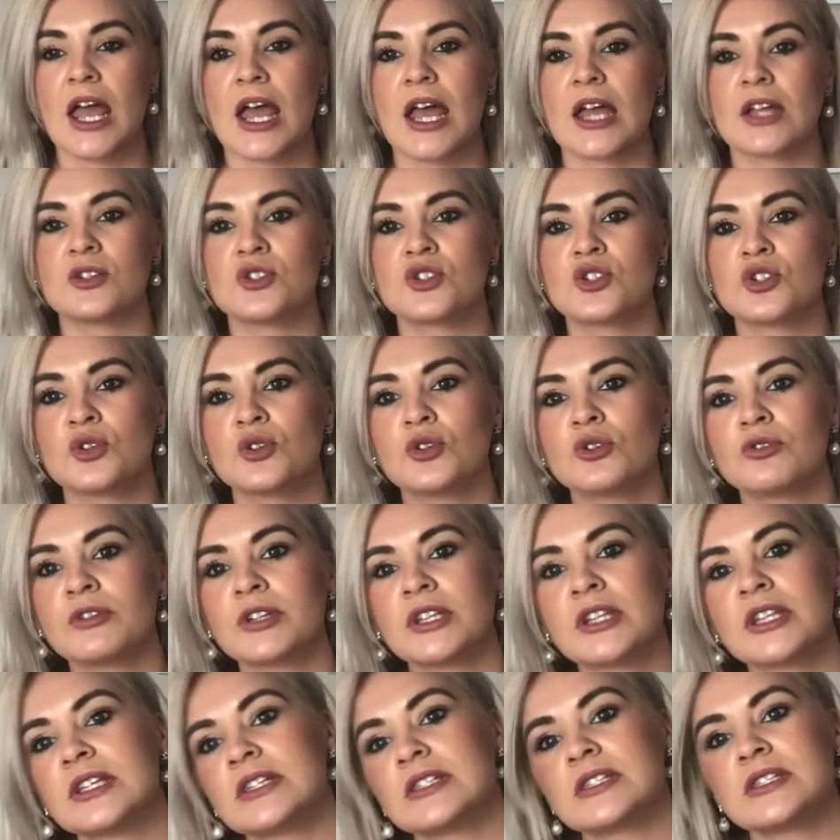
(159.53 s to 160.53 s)
And
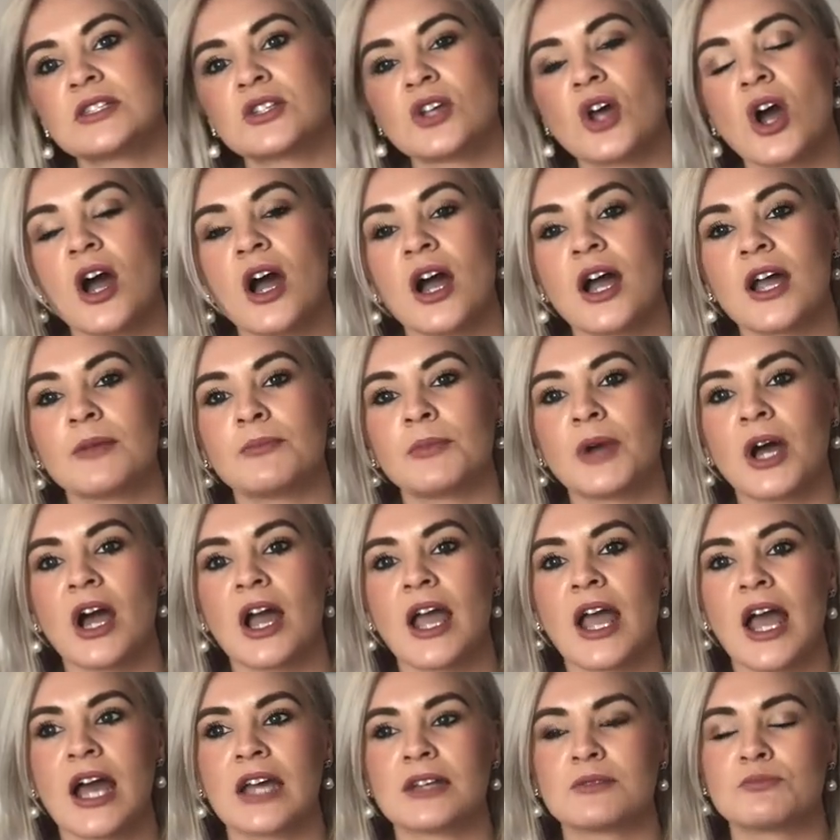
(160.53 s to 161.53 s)
during this time,
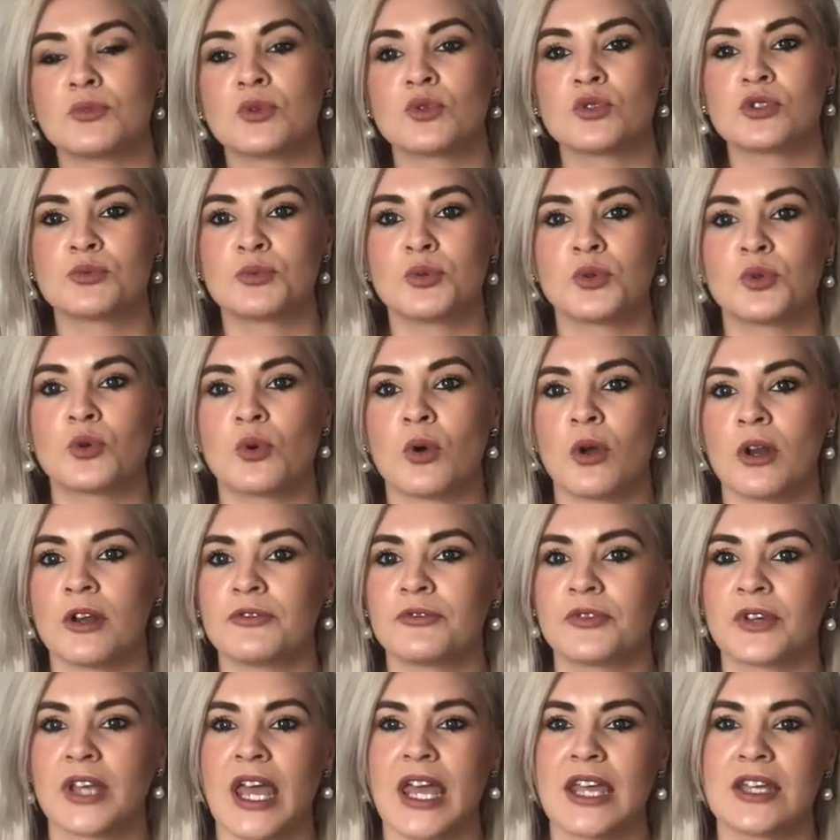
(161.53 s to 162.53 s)
I had multiple
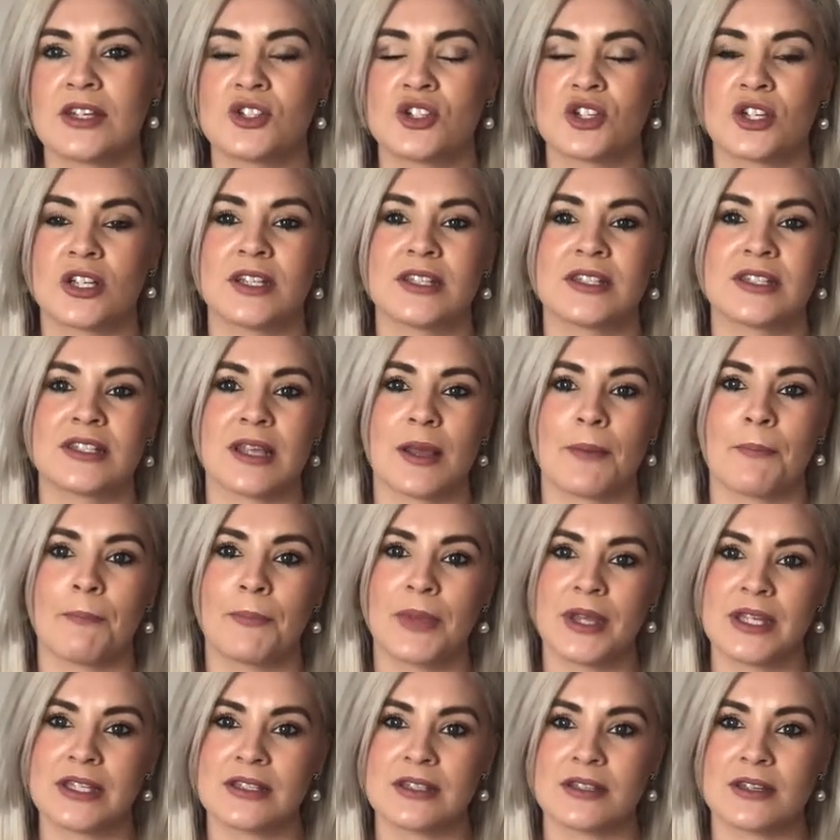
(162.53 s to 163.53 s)
qualifications in
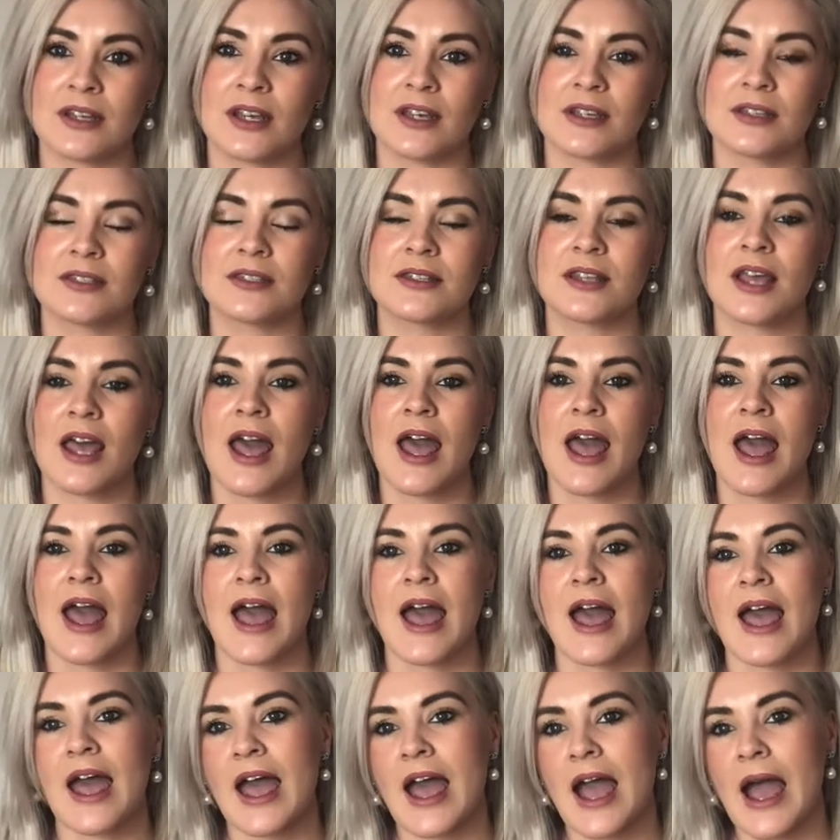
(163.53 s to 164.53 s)
business,
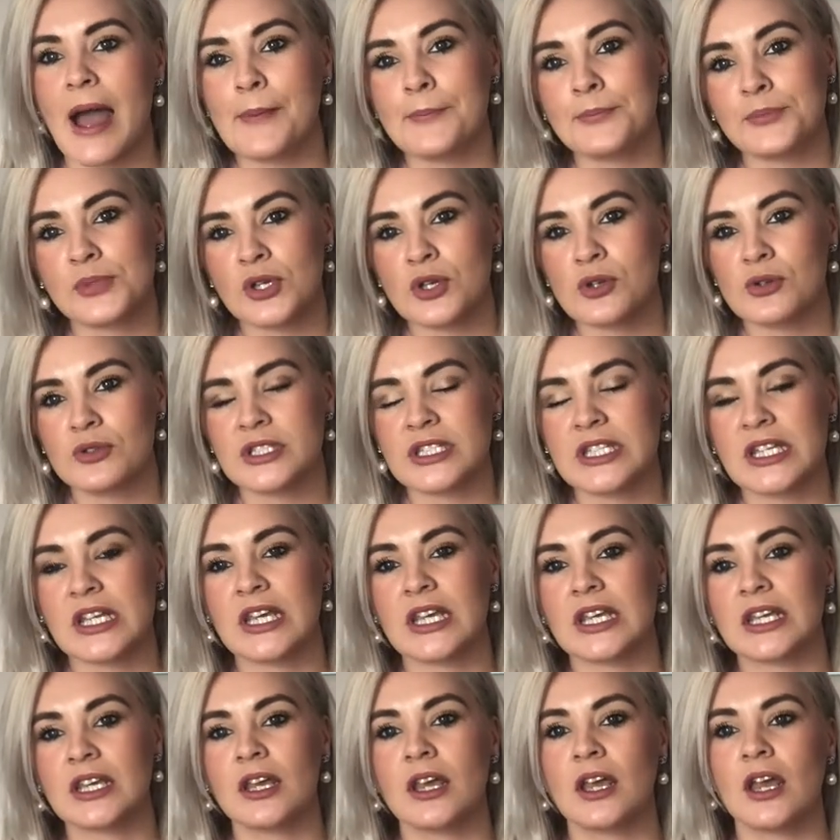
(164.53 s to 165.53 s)
hair and
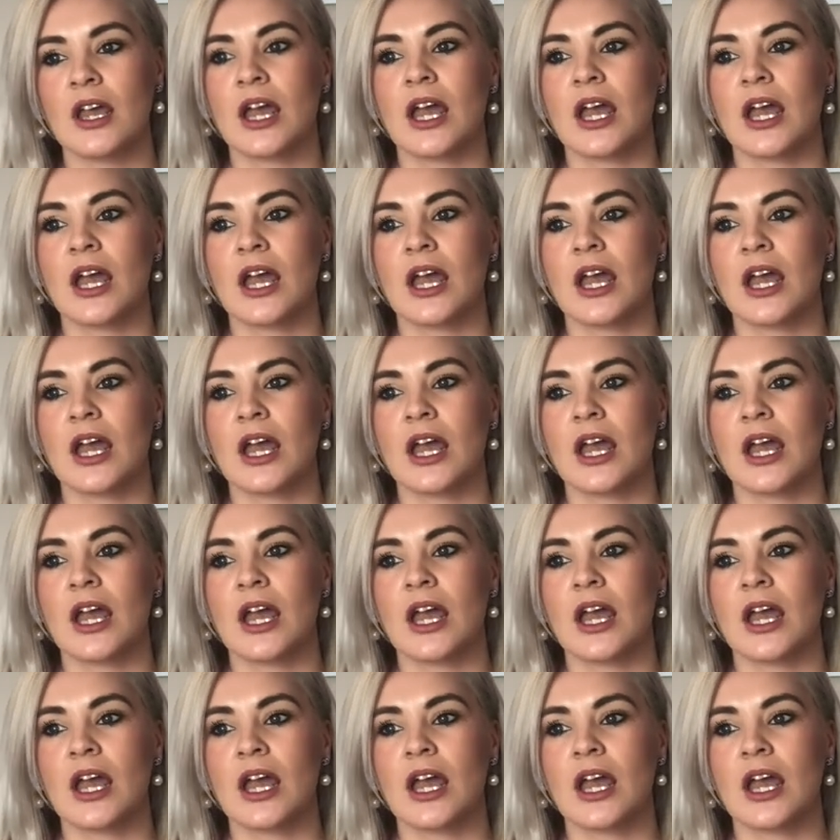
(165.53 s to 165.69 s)
beauty,